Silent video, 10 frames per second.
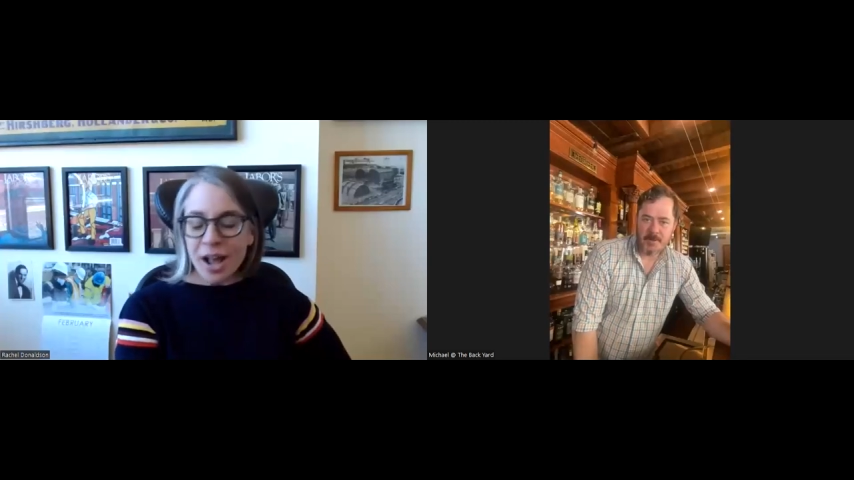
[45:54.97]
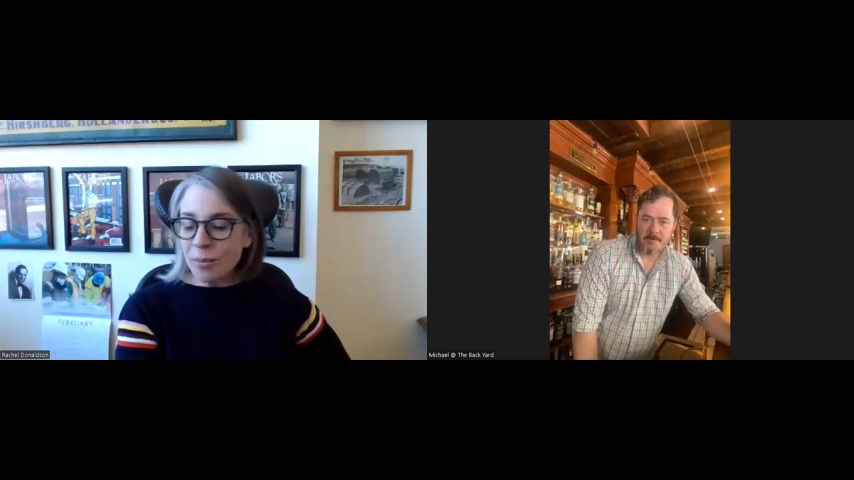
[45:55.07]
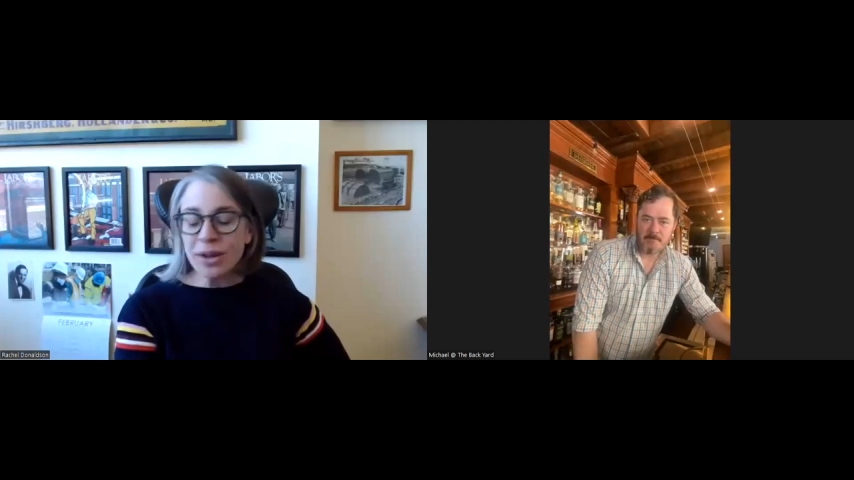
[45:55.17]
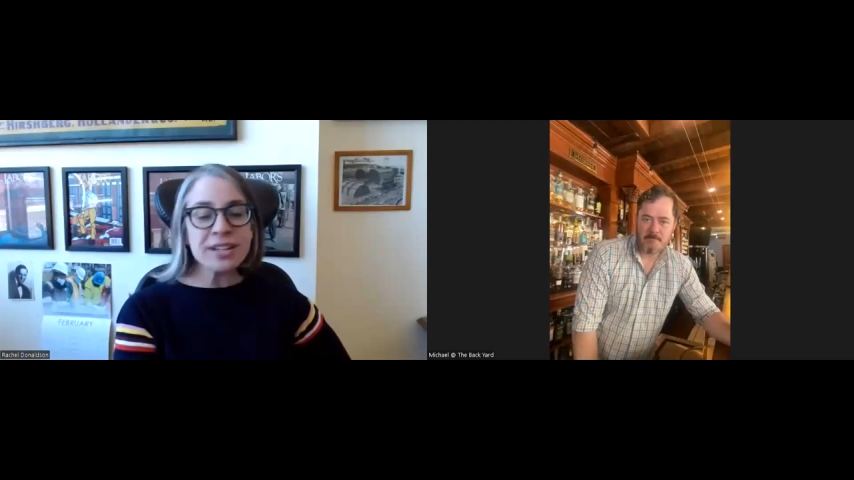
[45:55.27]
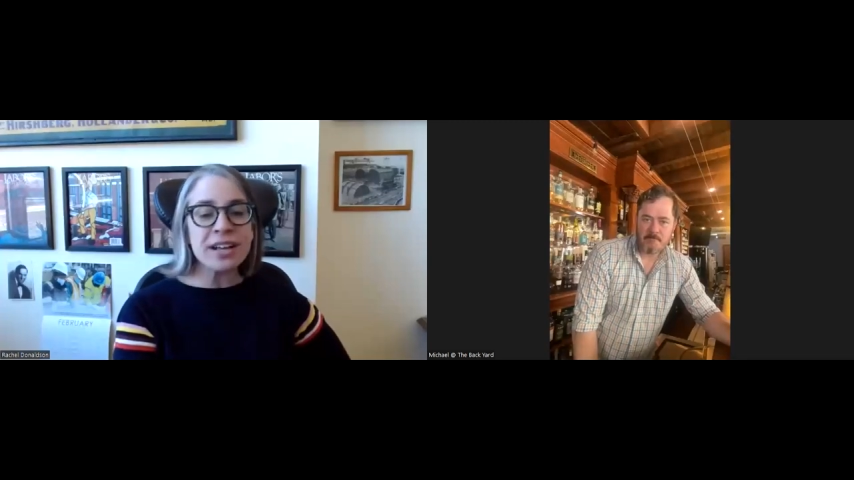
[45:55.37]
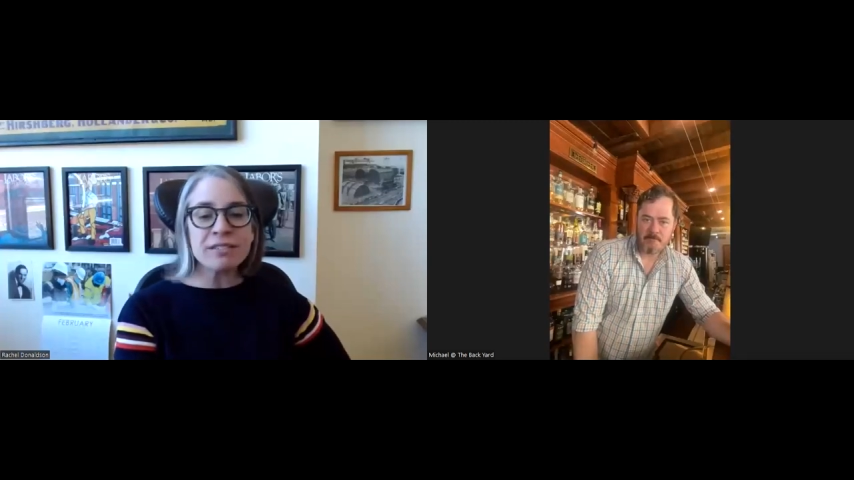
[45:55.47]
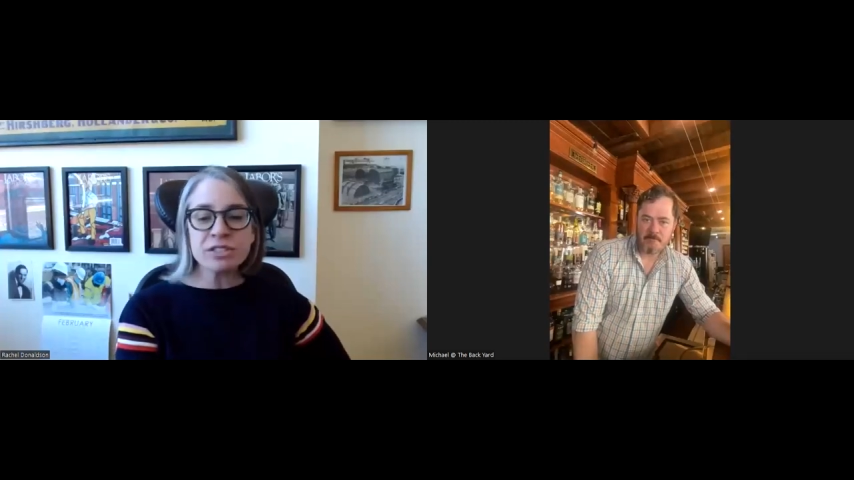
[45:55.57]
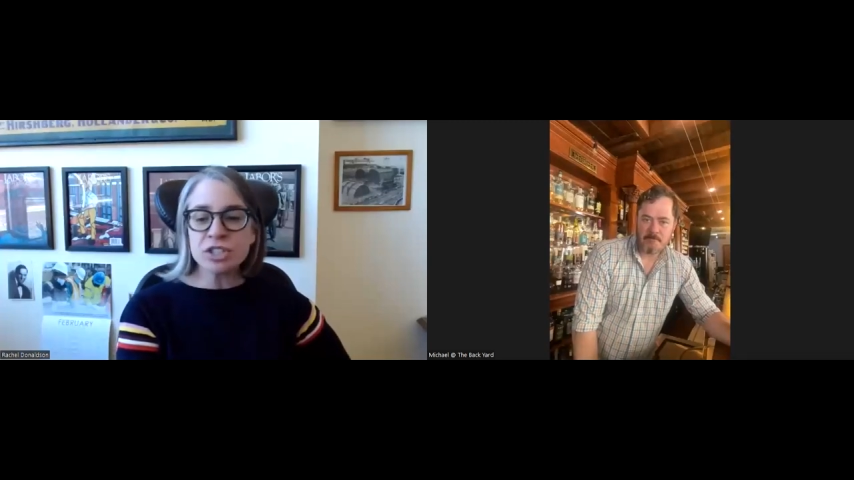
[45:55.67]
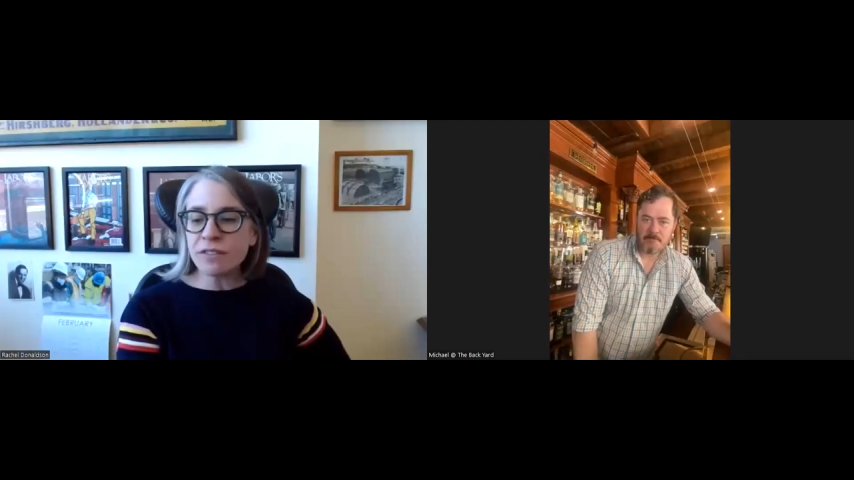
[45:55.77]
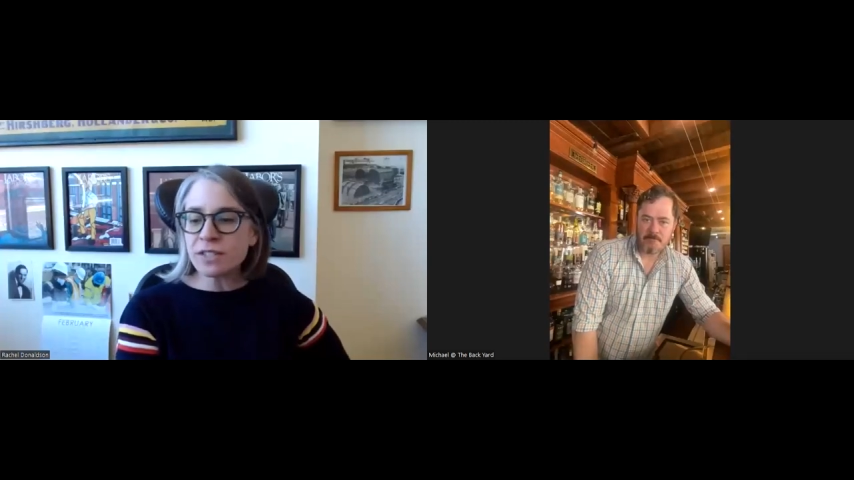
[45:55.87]
I want to kind
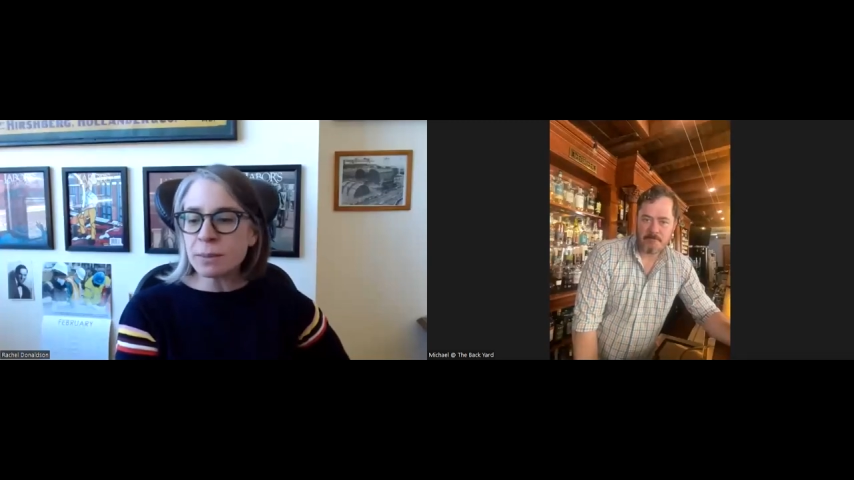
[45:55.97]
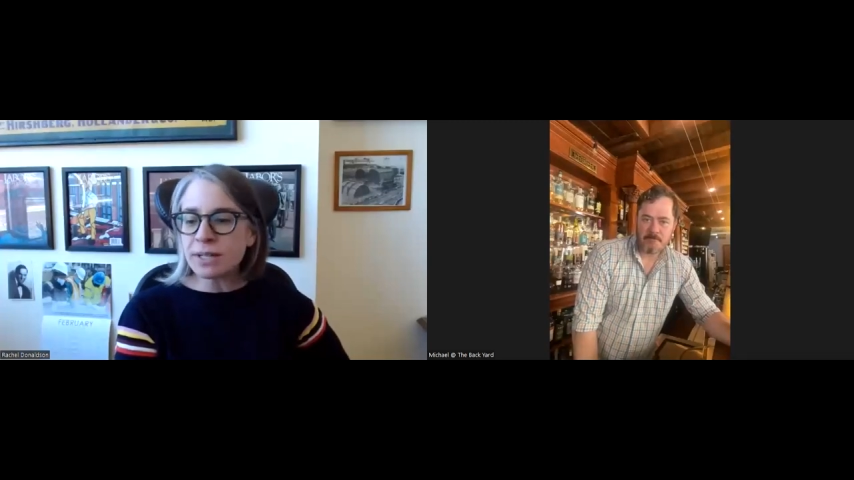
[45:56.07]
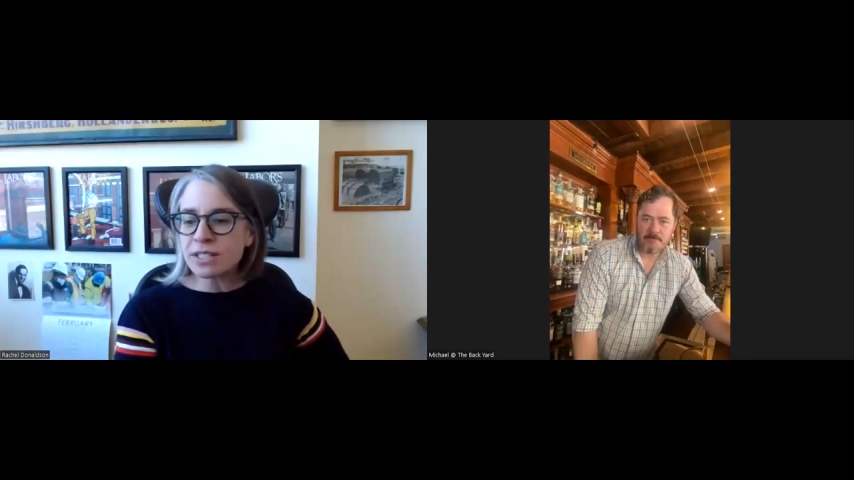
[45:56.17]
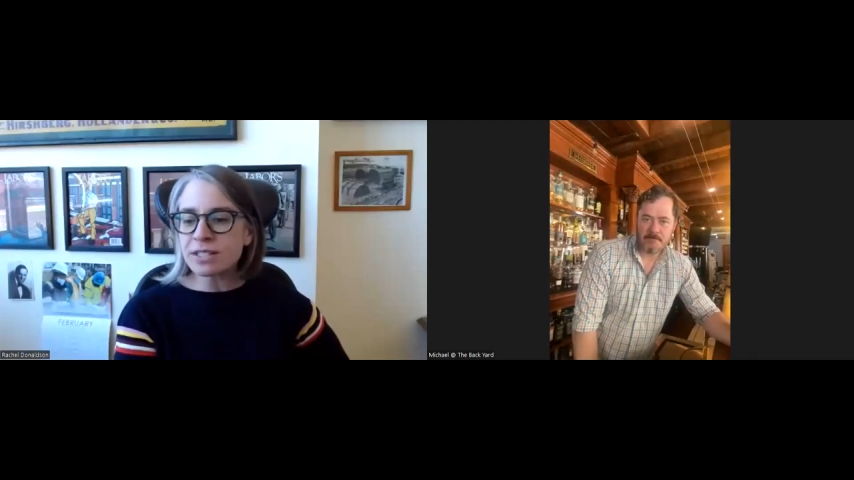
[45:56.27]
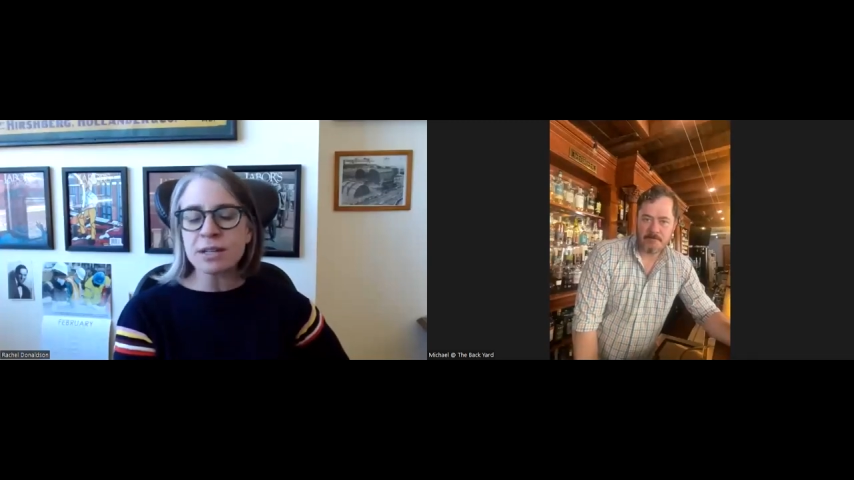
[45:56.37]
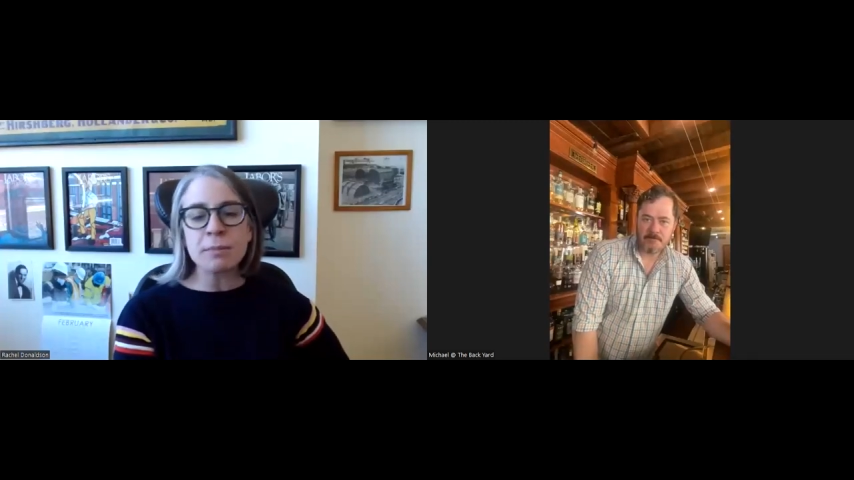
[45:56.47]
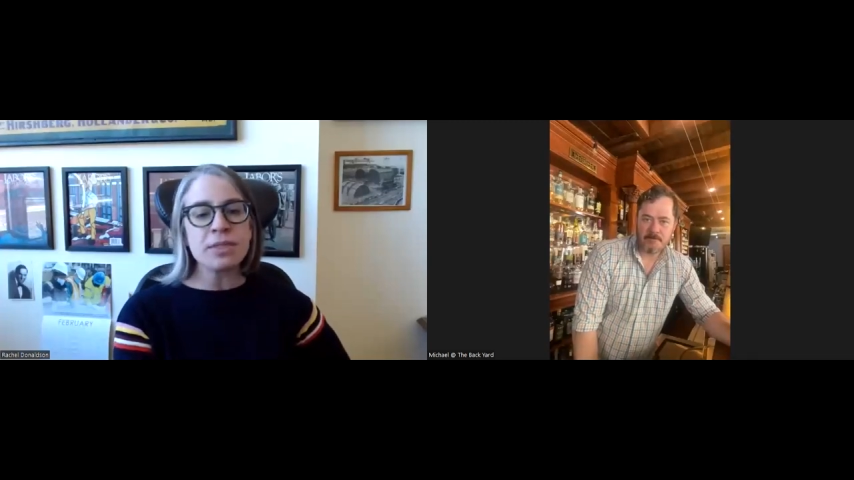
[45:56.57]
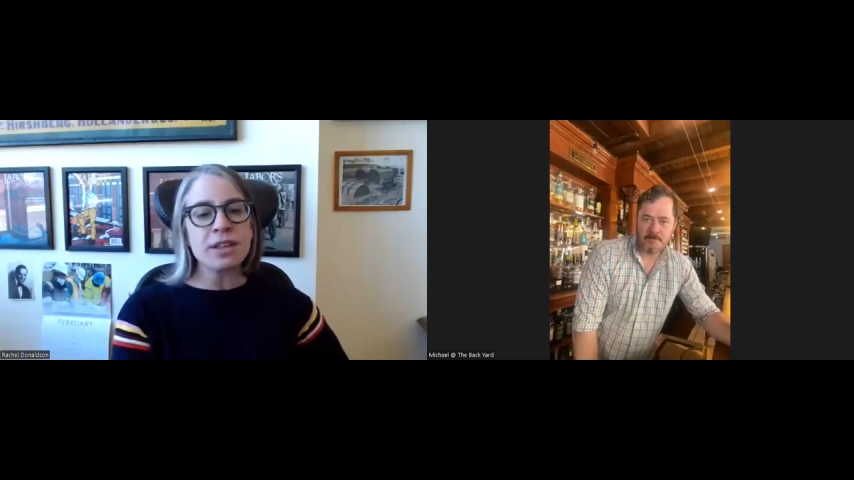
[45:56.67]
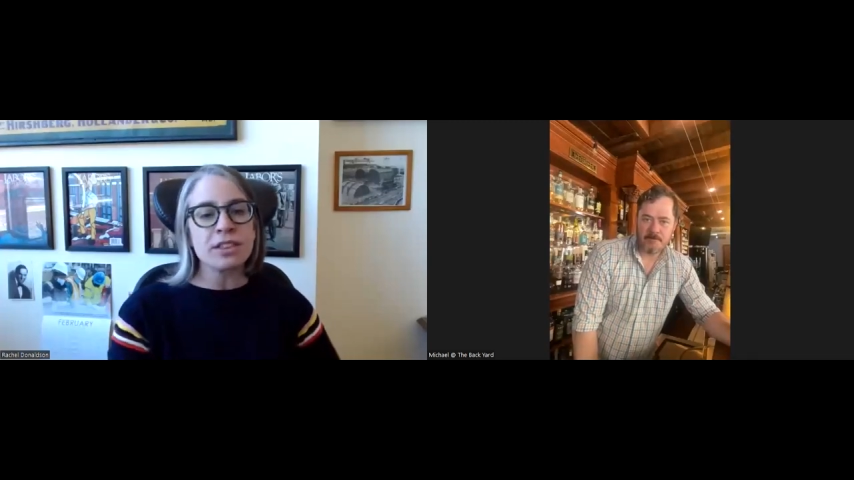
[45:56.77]
of shift a bit to some of the,